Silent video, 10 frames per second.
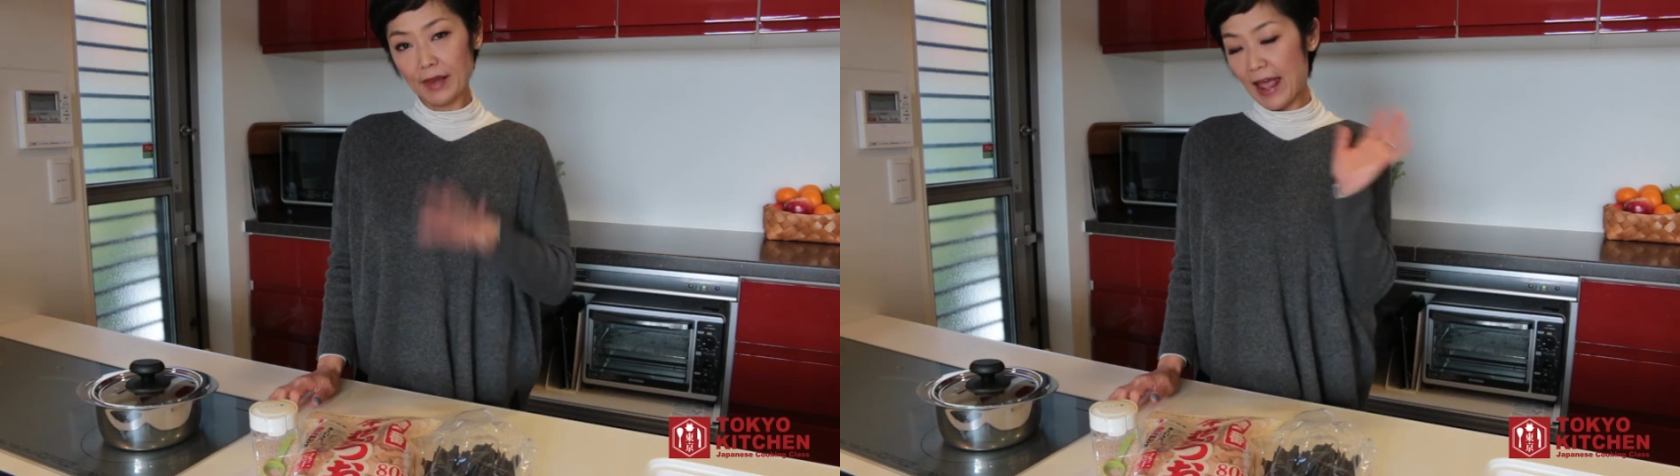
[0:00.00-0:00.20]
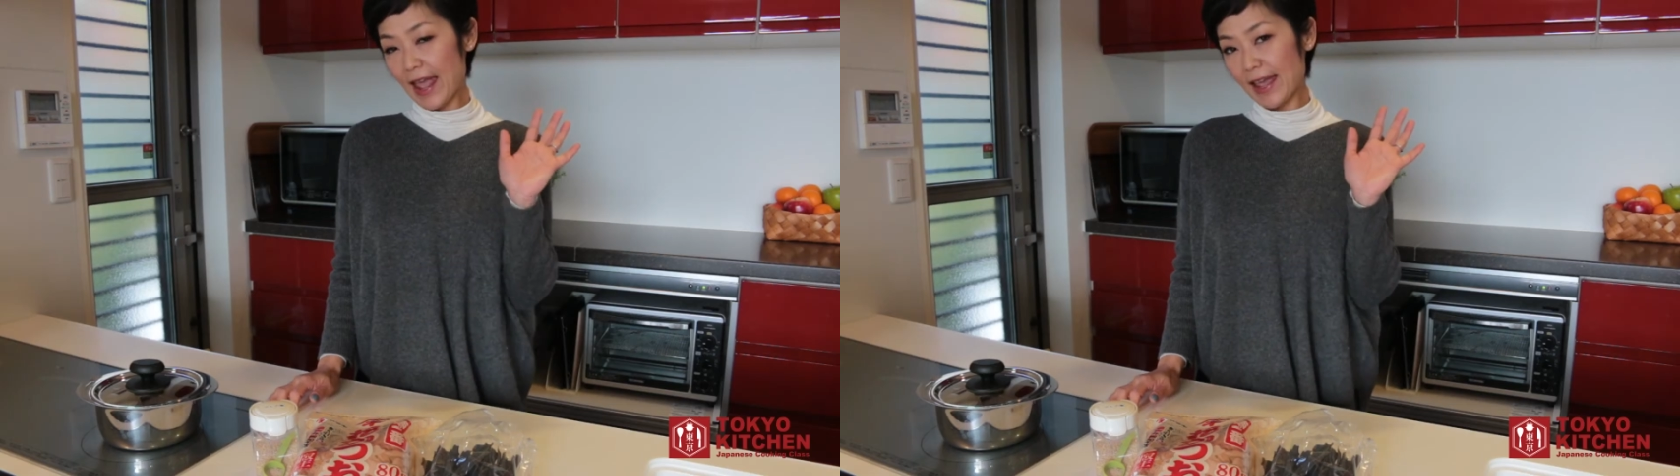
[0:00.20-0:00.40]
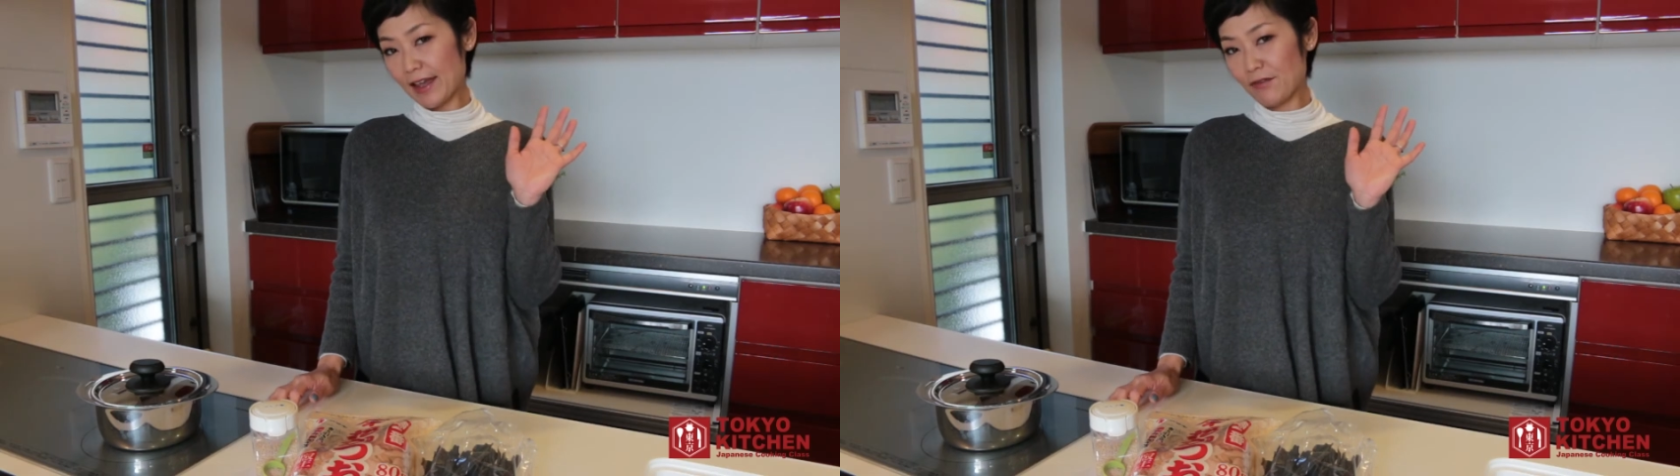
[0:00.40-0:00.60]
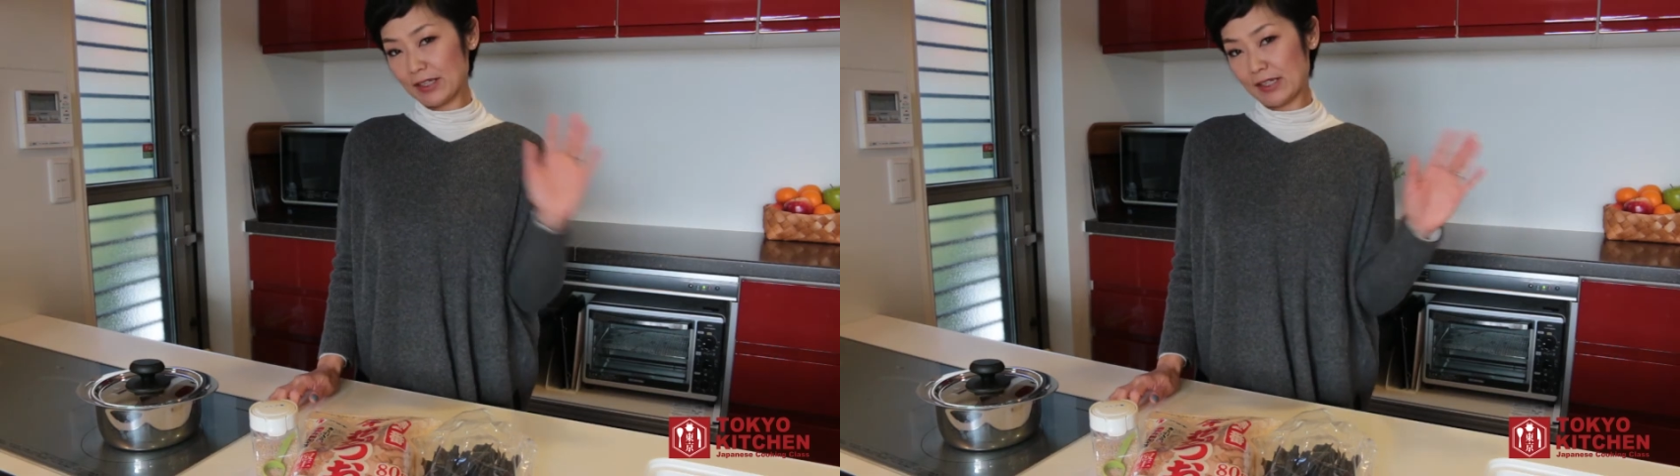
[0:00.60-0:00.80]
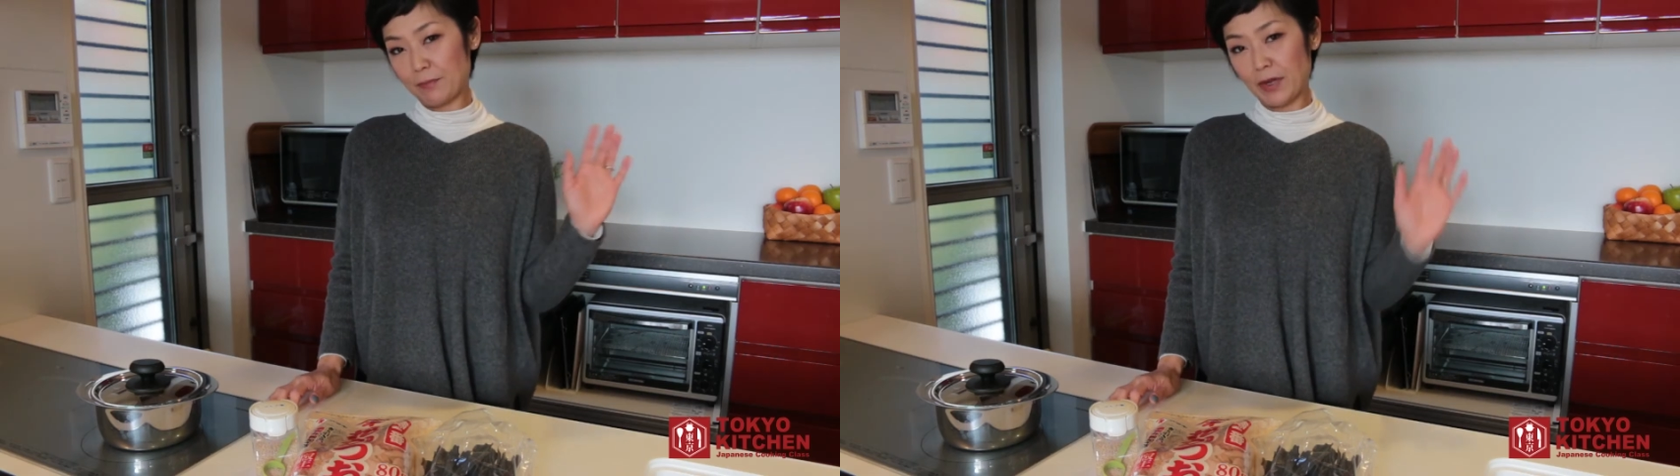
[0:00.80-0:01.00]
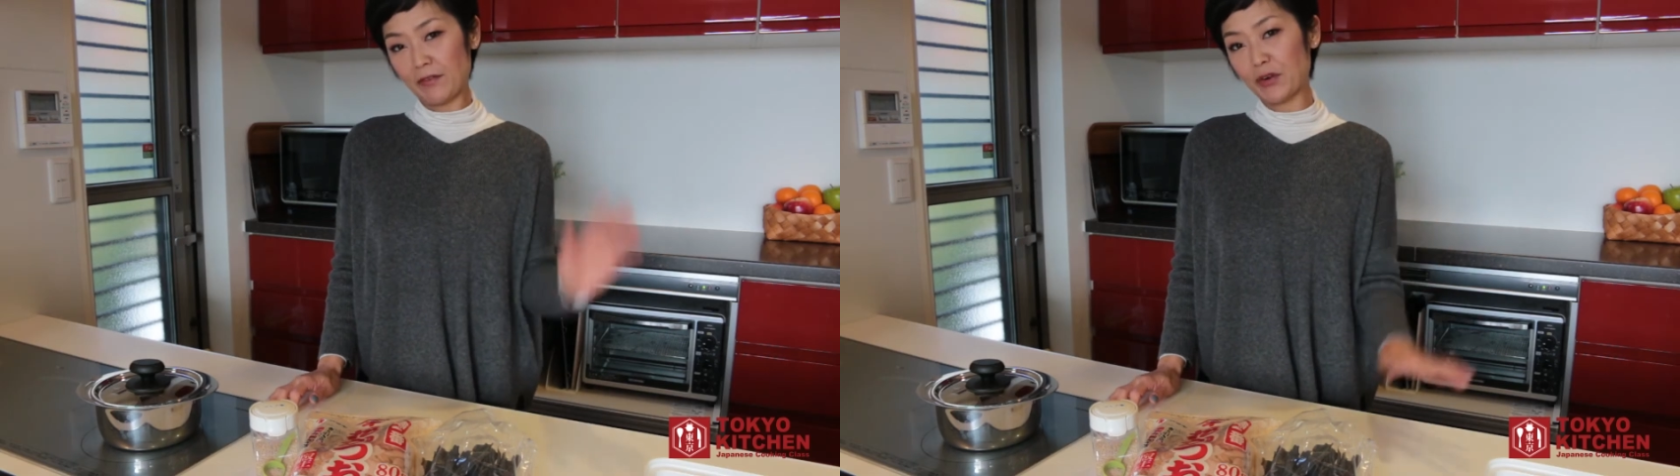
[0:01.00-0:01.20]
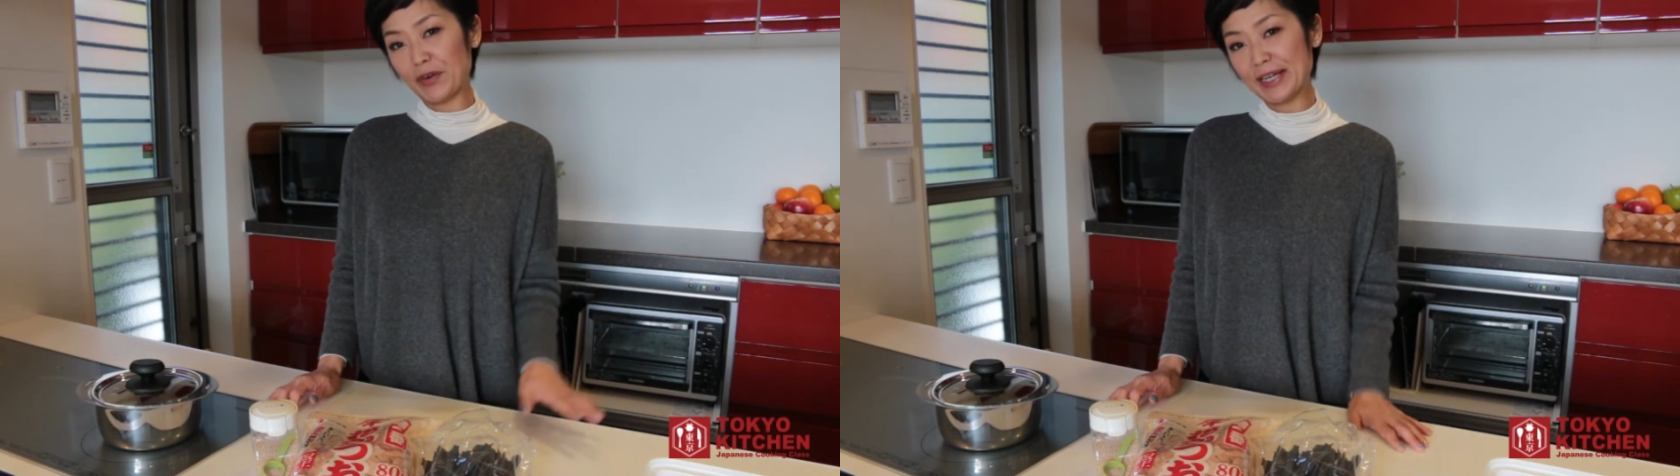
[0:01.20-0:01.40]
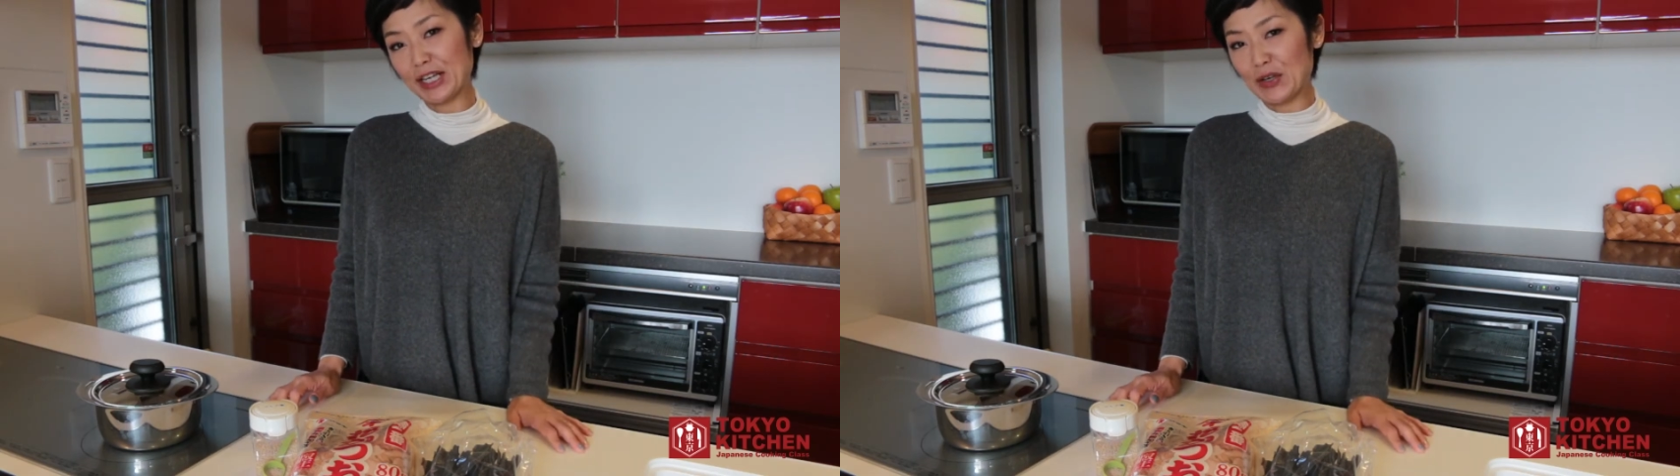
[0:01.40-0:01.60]
Hey, what's up
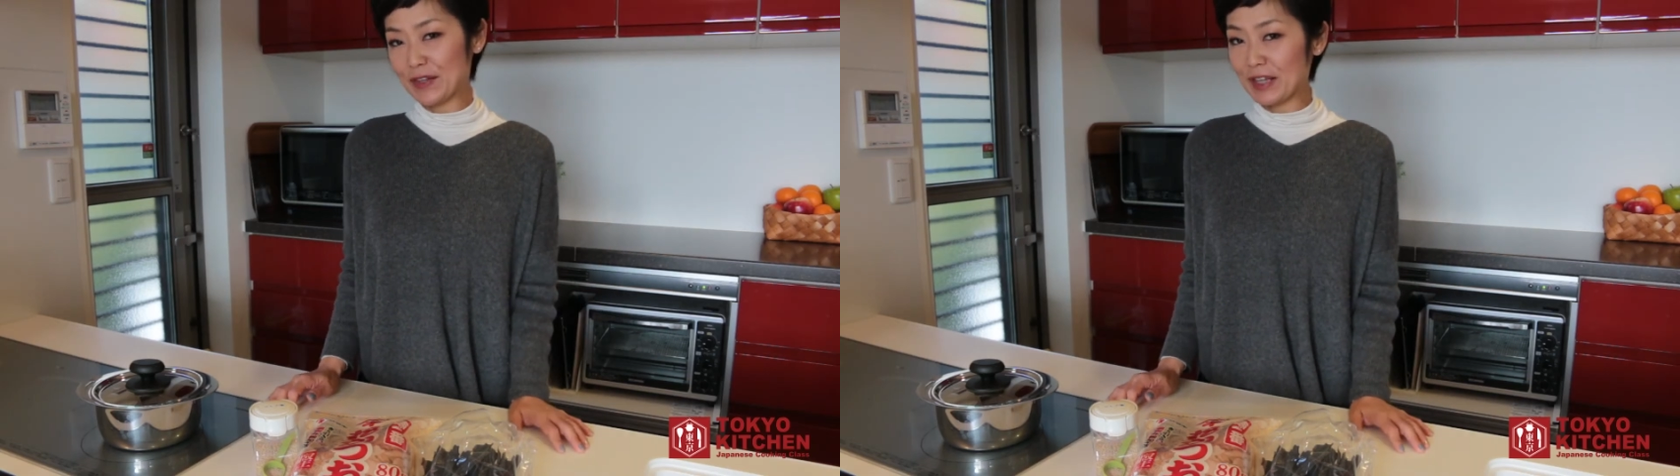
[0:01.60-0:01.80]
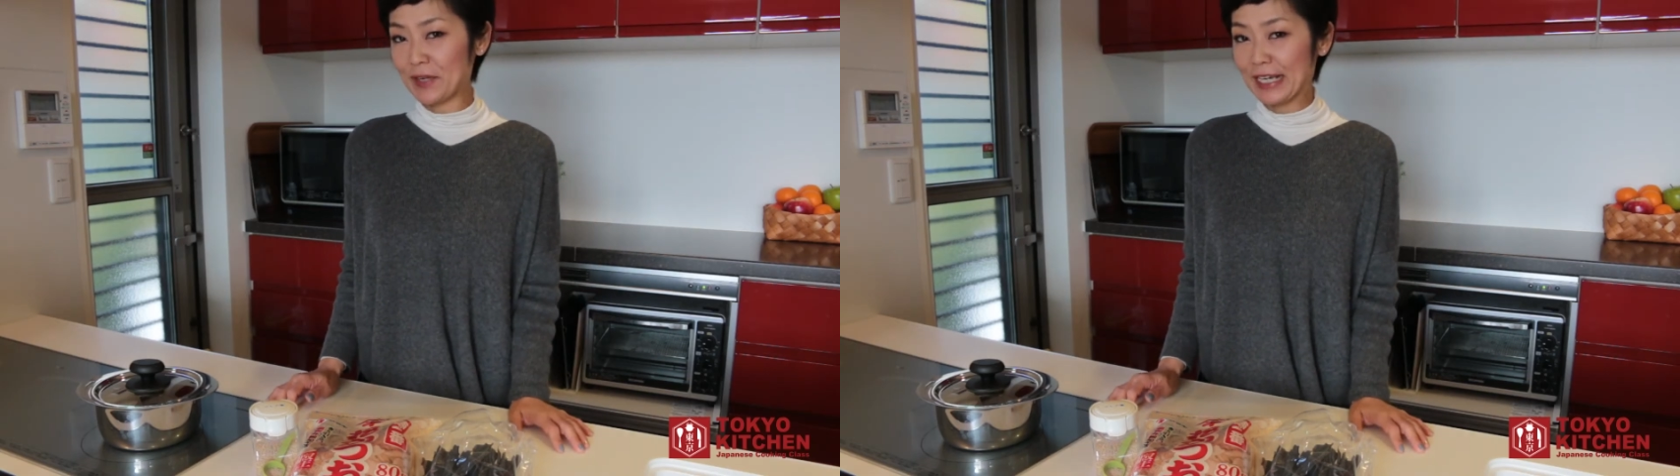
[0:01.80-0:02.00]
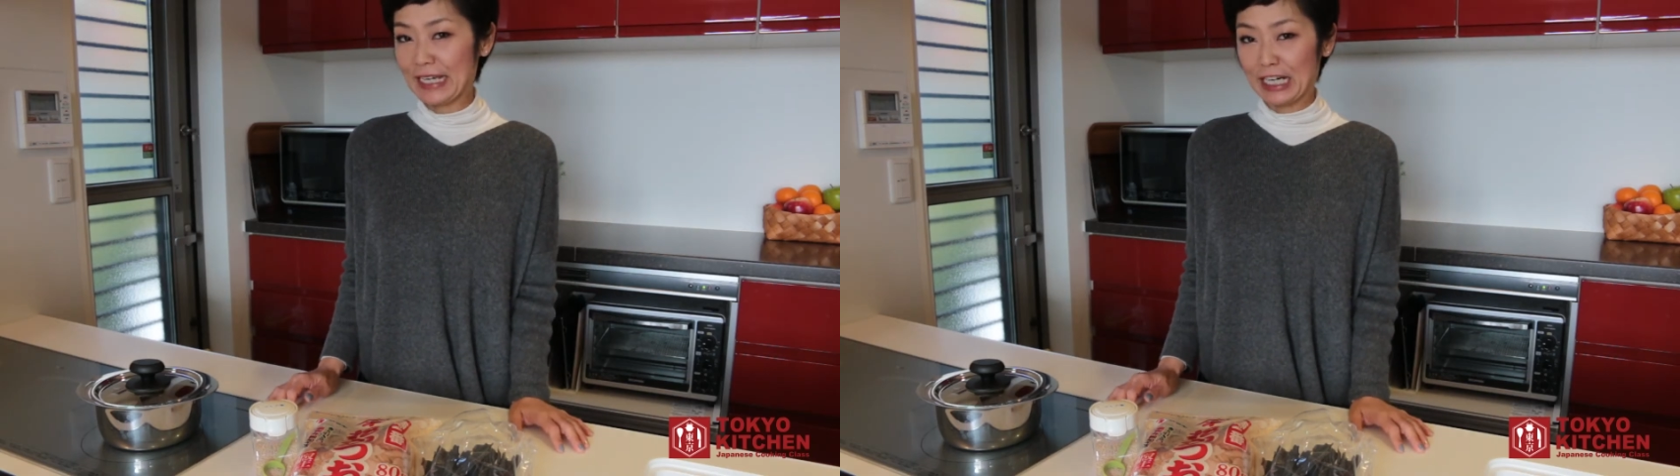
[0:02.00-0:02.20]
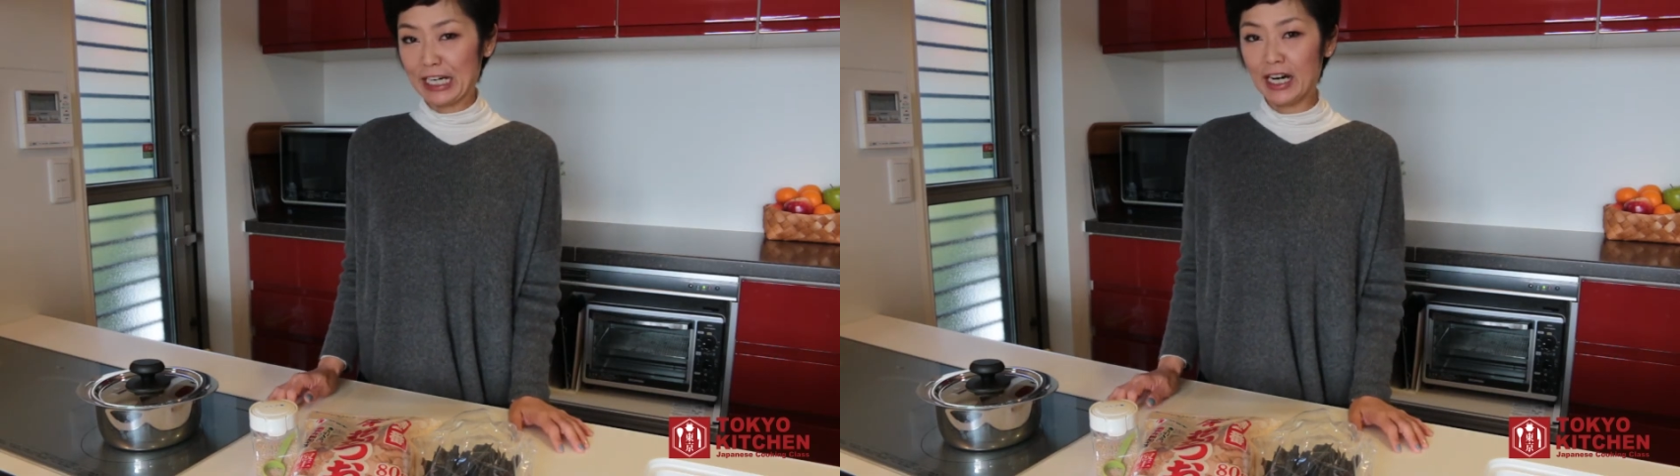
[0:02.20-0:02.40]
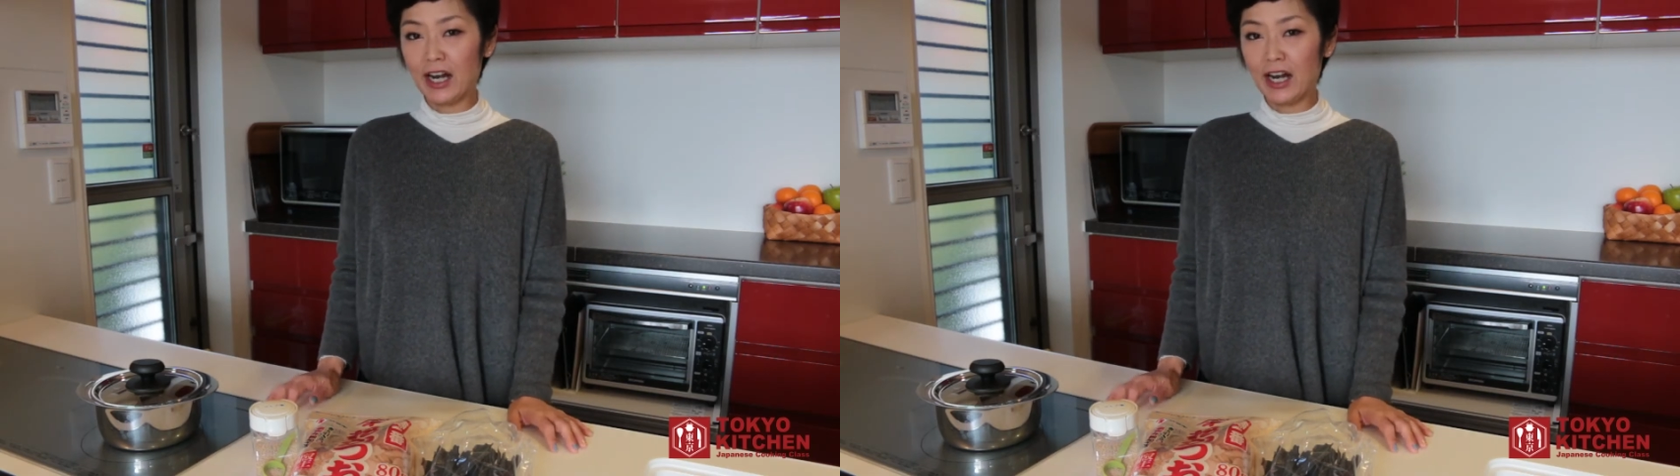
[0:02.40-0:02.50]
everyone? Yoshimi here.